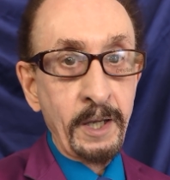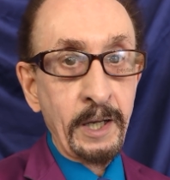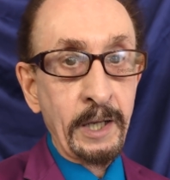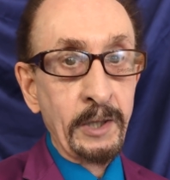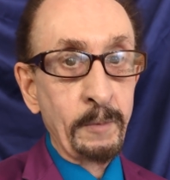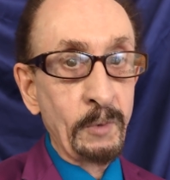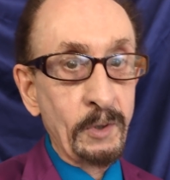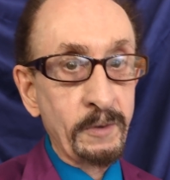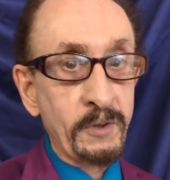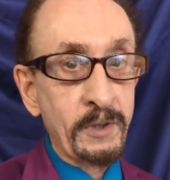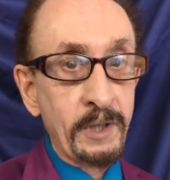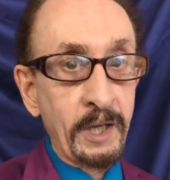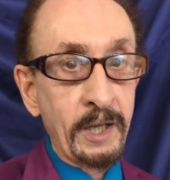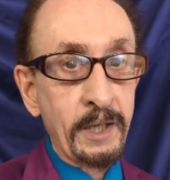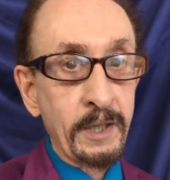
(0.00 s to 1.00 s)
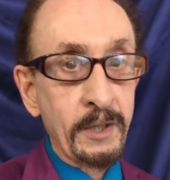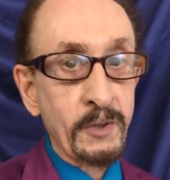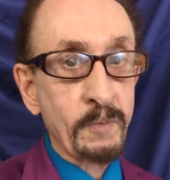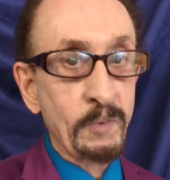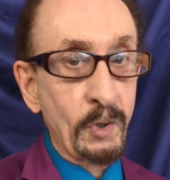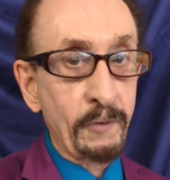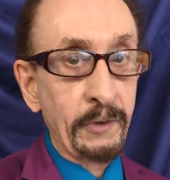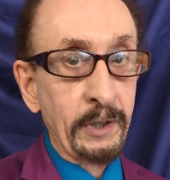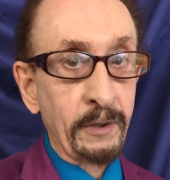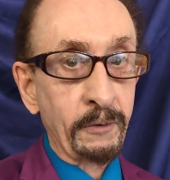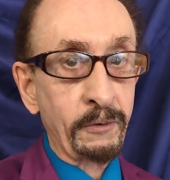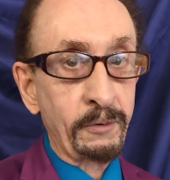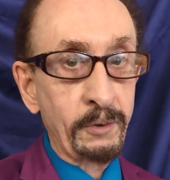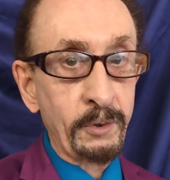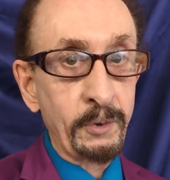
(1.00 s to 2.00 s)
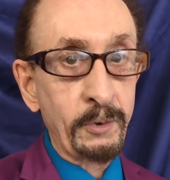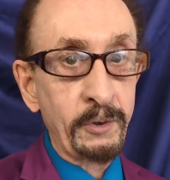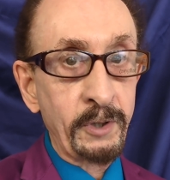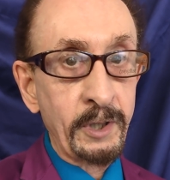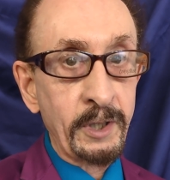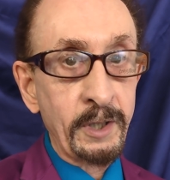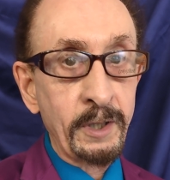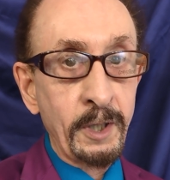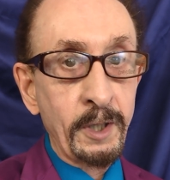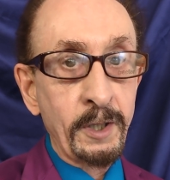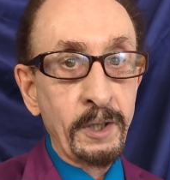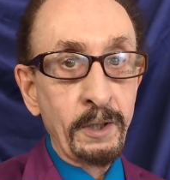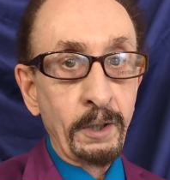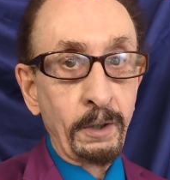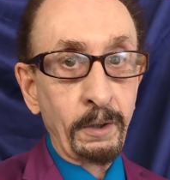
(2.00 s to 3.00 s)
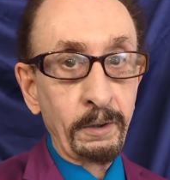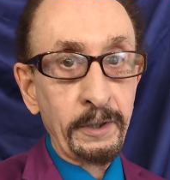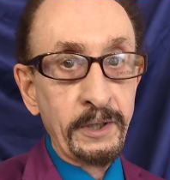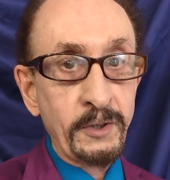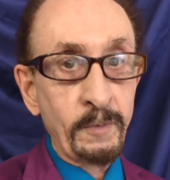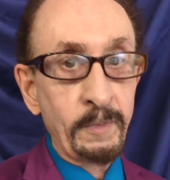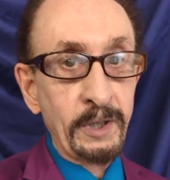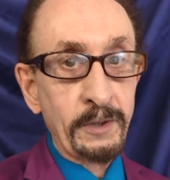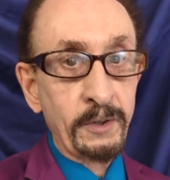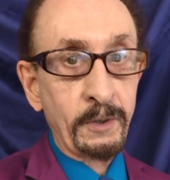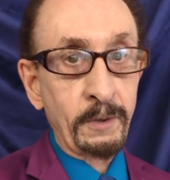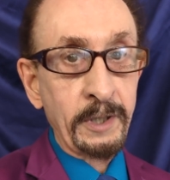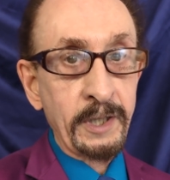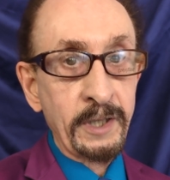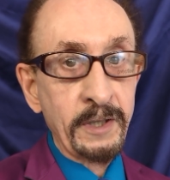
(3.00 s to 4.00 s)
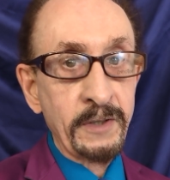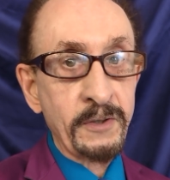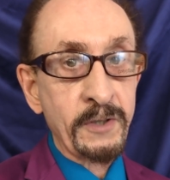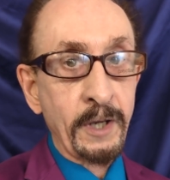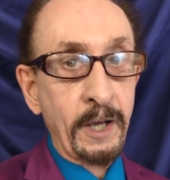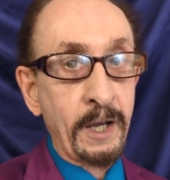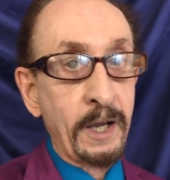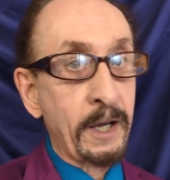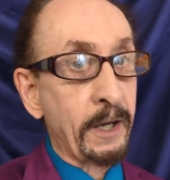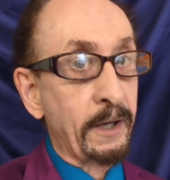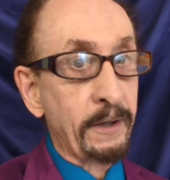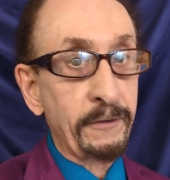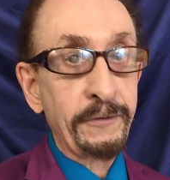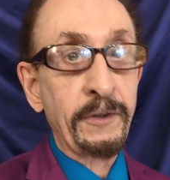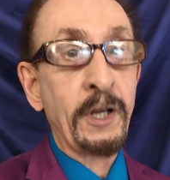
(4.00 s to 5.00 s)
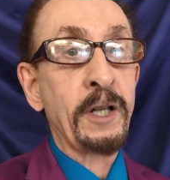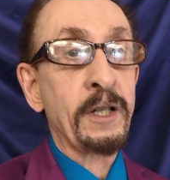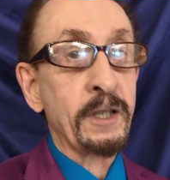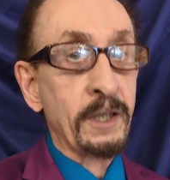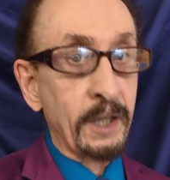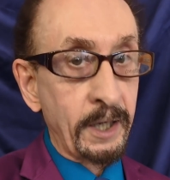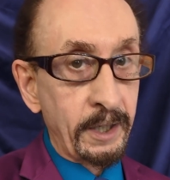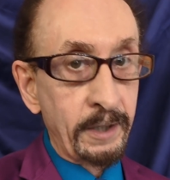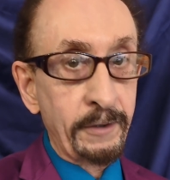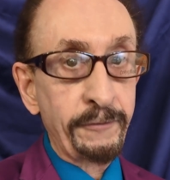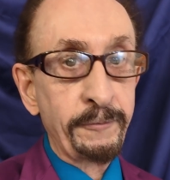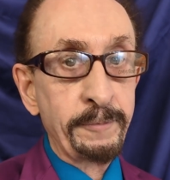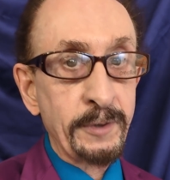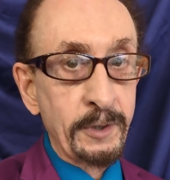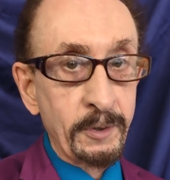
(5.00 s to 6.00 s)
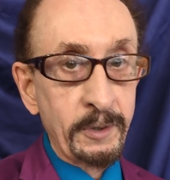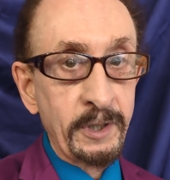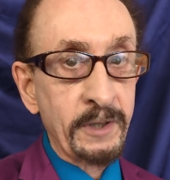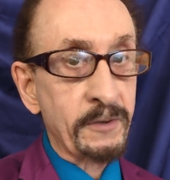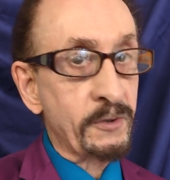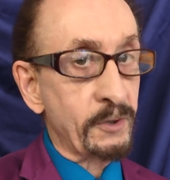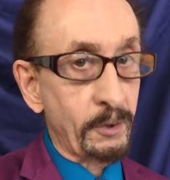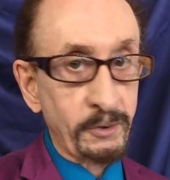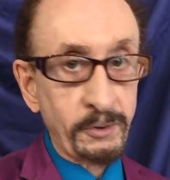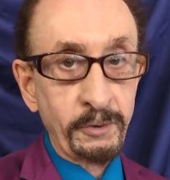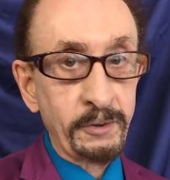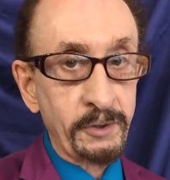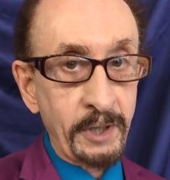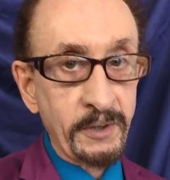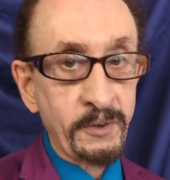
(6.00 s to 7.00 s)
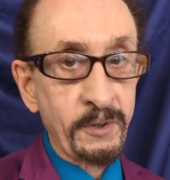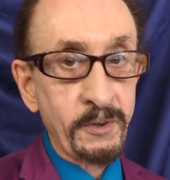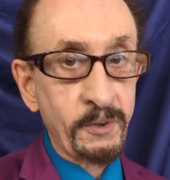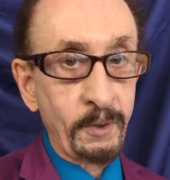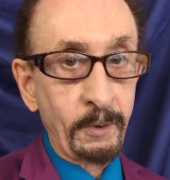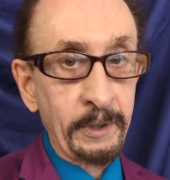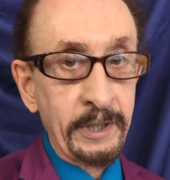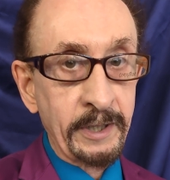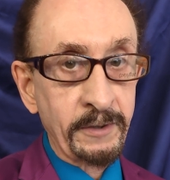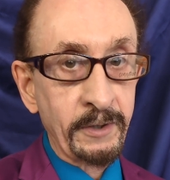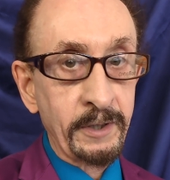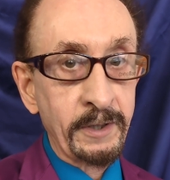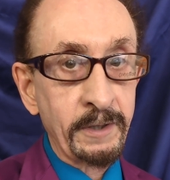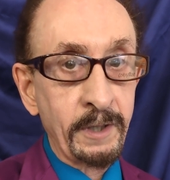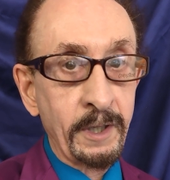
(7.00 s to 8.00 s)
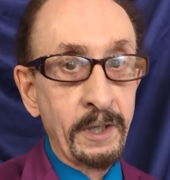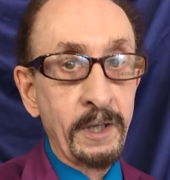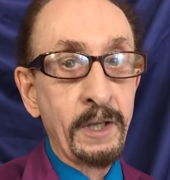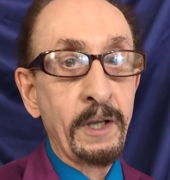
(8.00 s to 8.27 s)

And the moon today is moving through the early to mid degrees of love, beauty, and social justice oriented